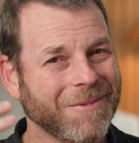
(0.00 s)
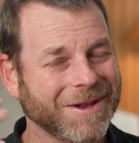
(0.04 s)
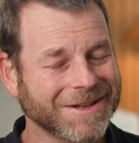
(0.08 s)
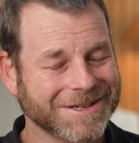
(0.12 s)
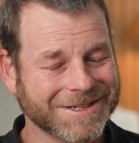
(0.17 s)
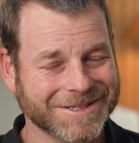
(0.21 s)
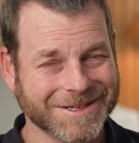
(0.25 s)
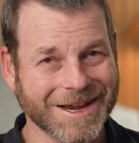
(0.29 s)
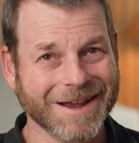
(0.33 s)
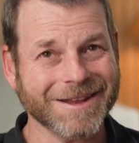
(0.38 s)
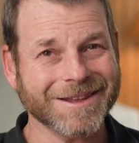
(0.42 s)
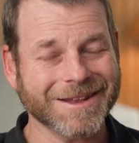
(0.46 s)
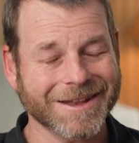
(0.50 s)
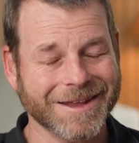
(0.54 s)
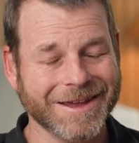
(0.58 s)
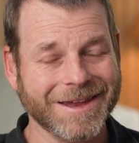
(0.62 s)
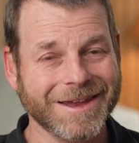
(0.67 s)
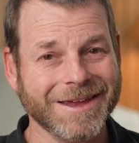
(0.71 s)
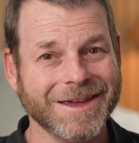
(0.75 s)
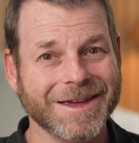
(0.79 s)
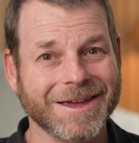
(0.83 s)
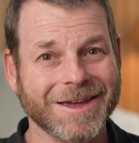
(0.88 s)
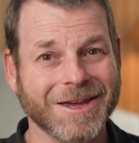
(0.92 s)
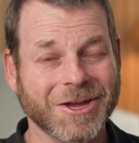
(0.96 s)
And
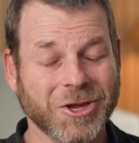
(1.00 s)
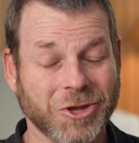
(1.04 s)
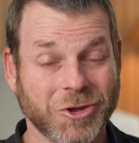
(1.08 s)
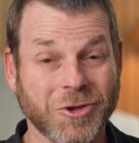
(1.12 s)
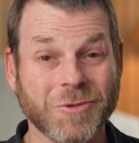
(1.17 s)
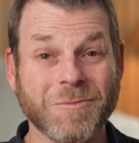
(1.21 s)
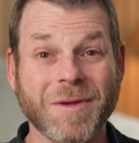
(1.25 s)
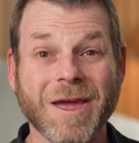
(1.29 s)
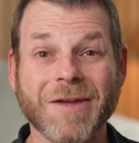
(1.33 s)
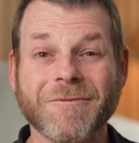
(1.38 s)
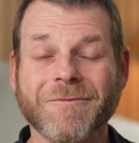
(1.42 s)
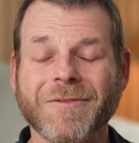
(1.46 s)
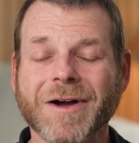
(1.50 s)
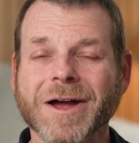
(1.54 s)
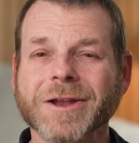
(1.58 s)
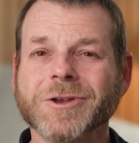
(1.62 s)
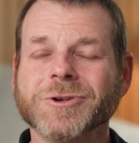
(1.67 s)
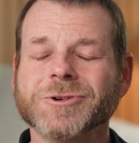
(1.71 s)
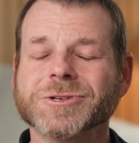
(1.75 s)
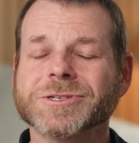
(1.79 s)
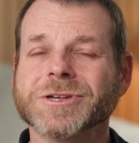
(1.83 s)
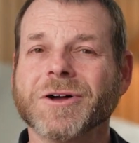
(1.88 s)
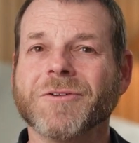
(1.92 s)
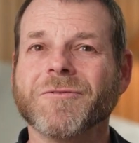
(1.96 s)
suddenly you may find
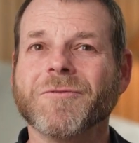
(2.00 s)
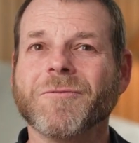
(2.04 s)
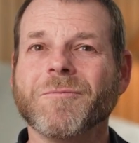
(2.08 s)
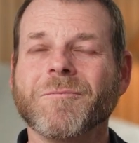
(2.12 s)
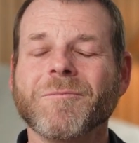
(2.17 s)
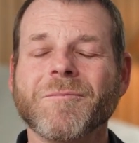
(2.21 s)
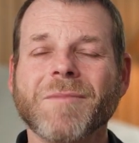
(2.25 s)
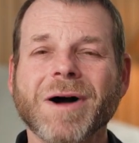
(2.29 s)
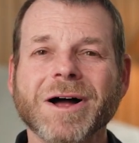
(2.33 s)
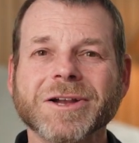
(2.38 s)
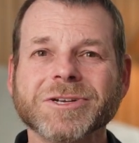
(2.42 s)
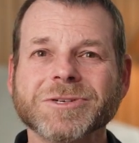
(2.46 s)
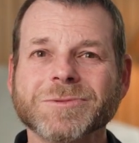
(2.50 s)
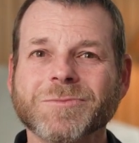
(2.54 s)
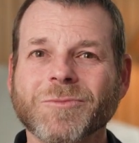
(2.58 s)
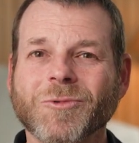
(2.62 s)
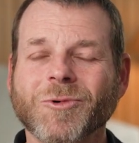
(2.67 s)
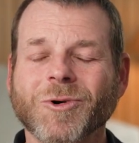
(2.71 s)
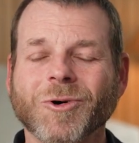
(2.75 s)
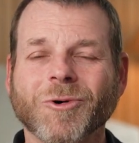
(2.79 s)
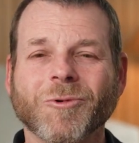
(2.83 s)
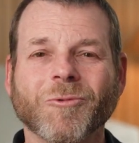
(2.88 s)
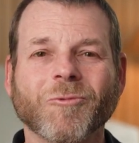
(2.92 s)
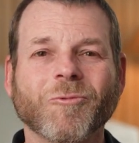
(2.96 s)
yourself much
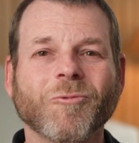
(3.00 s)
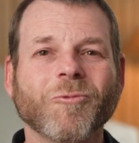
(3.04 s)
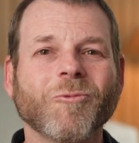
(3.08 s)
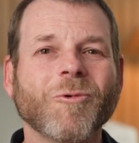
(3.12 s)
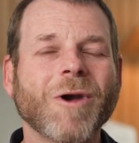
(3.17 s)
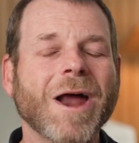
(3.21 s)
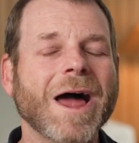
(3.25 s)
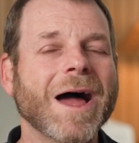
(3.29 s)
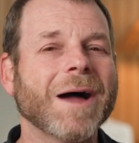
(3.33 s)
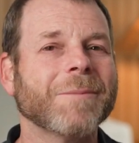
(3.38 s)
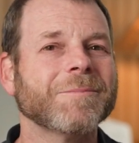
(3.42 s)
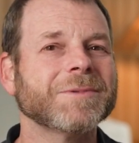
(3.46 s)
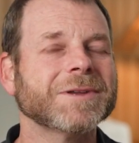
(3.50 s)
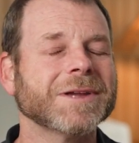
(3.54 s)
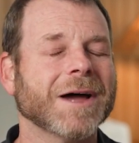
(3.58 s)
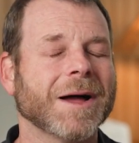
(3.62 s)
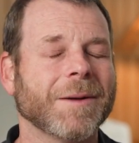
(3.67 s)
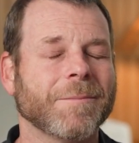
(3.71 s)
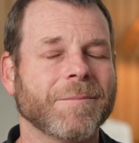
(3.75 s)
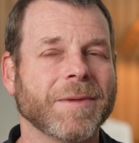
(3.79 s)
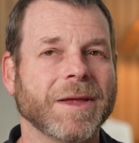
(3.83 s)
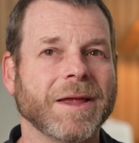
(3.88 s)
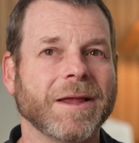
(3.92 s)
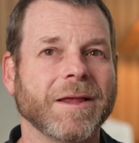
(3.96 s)
more wrapped
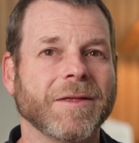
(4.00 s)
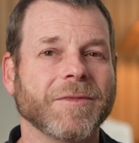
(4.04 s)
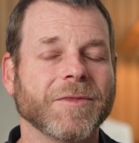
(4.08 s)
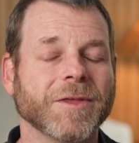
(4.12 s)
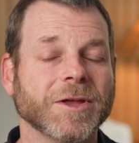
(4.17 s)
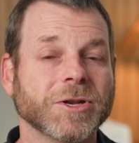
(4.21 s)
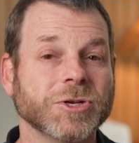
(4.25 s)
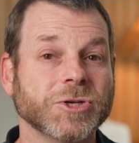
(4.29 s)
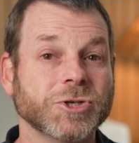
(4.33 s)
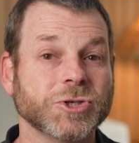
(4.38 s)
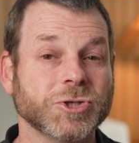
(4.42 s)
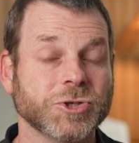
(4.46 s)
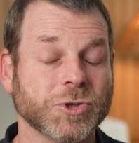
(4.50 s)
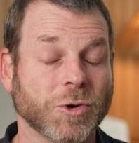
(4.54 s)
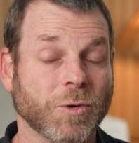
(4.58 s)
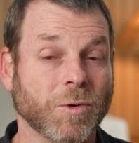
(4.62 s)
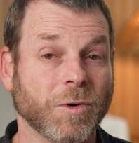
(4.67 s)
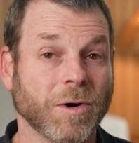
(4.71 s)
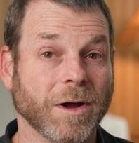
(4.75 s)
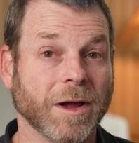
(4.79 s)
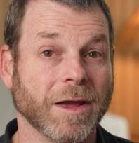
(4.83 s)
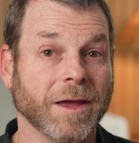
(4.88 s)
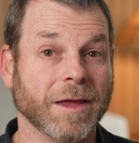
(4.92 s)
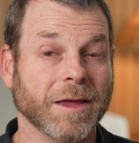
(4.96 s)
up in the
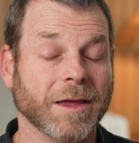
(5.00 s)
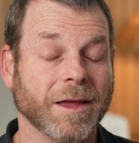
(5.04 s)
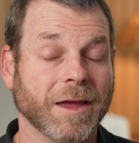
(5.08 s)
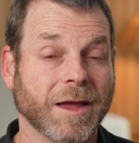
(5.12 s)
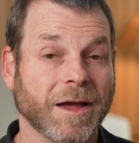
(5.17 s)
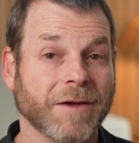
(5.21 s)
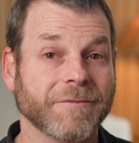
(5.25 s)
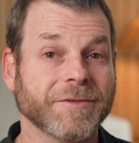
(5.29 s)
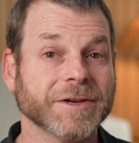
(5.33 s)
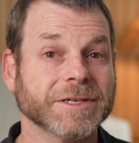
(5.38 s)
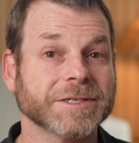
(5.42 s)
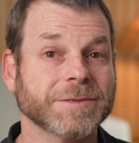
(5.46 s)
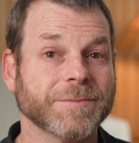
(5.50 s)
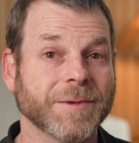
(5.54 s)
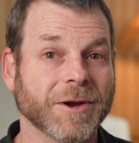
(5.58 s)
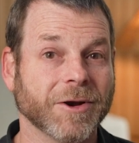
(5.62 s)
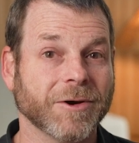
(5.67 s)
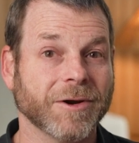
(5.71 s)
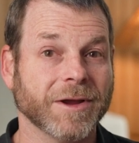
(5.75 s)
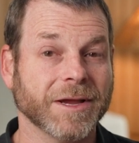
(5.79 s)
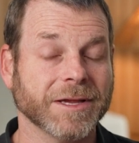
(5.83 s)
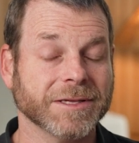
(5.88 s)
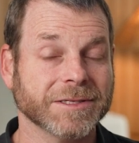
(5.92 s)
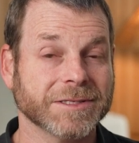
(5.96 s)
joy of
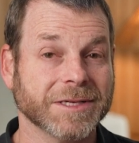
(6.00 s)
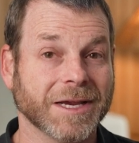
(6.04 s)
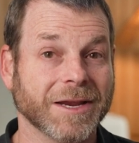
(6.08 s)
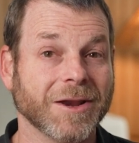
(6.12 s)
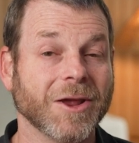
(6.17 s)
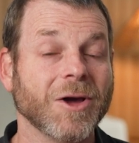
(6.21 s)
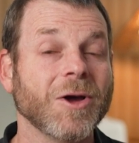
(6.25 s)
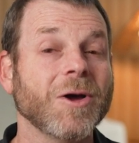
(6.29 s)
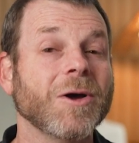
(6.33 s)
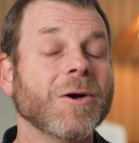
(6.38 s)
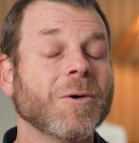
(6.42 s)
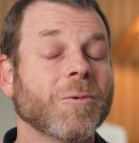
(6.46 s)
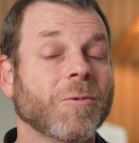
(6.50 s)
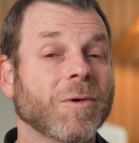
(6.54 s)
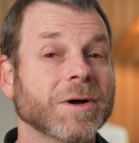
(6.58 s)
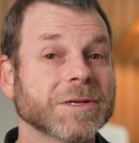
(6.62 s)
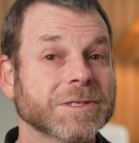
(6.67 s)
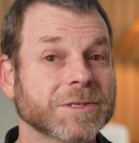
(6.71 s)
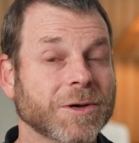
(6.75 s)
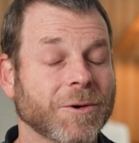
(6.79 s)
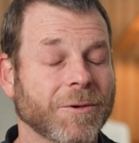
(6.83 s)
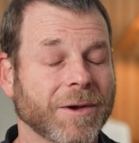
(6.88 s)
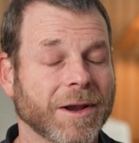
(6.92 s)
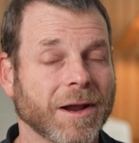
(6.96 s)
experiencing
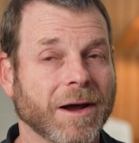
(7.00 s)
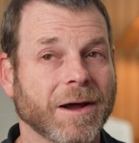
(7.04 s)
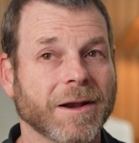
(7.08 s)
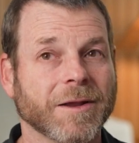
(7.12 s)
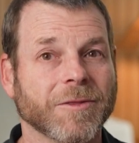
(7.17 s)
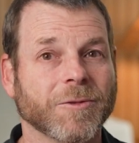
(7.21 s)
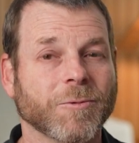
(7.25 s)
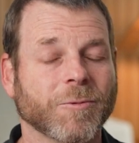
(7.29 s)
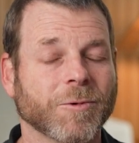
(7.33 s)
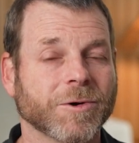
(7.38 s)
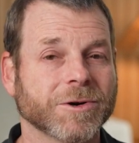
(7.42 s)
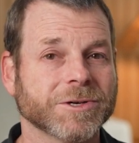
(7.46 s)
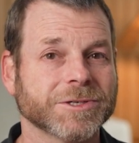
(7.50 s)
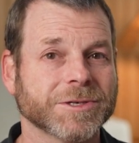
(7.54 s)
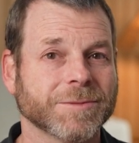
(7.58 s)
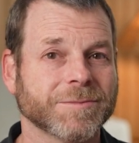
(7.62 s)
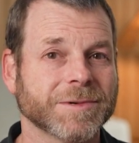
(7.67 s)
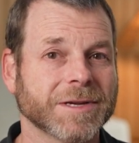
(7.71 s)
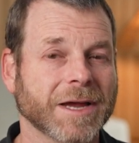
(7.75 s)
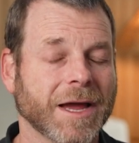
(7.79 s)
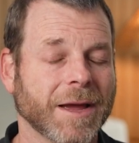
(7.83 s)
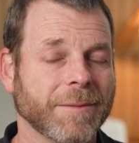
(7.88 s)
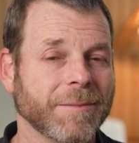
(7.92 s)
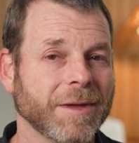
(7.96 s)
what's going on in the worship
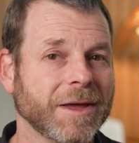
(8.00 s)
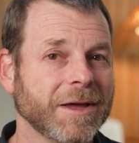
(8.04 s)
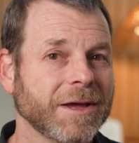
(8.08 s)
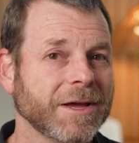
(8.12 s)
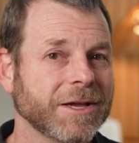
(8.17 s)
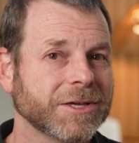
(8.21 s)
time.